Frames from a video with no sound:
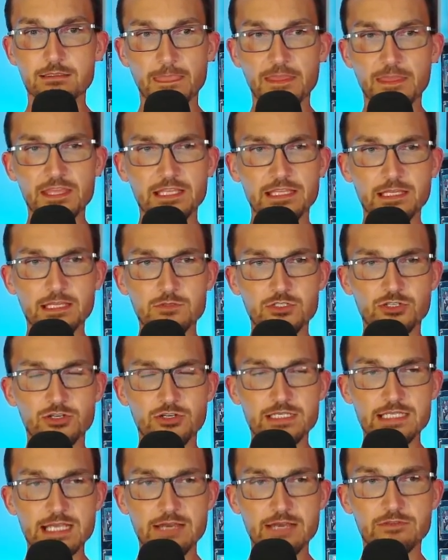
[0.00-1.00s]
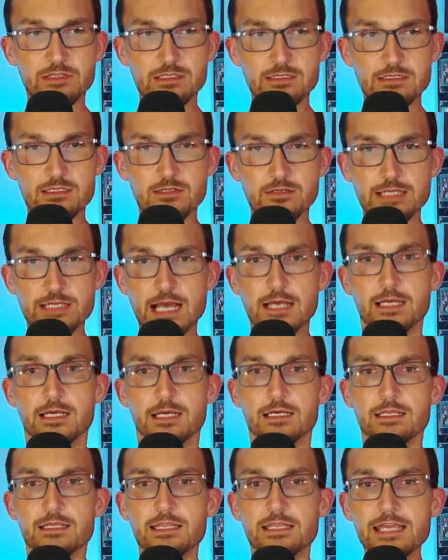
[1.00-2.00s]
I think that was Chris Evans. So yeah,
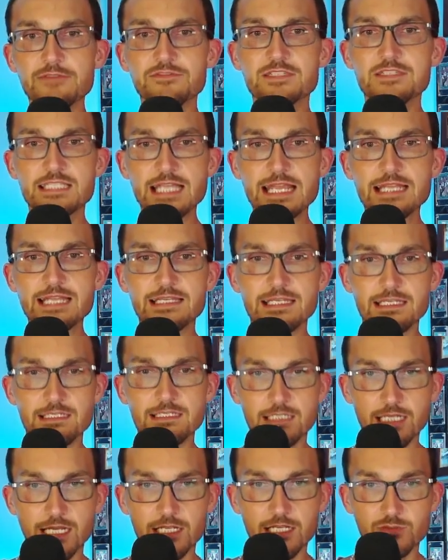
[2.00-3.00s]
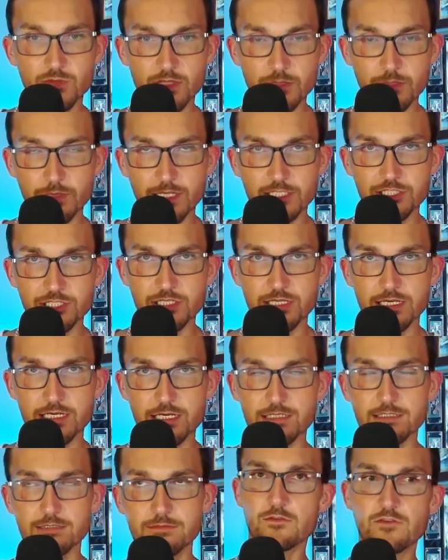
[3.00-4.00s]
they've stayed in touch with a bunch of
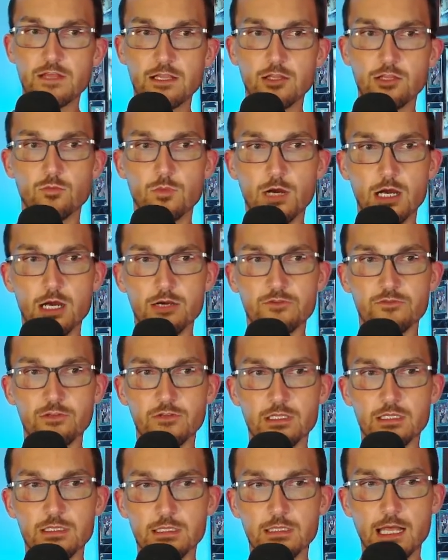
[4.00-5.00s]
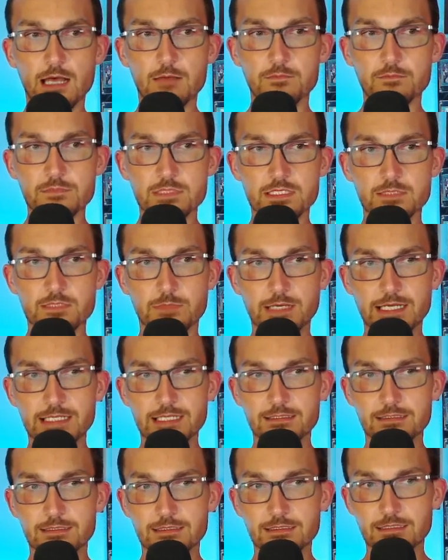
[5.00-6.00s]
their fellow Marvel alums, but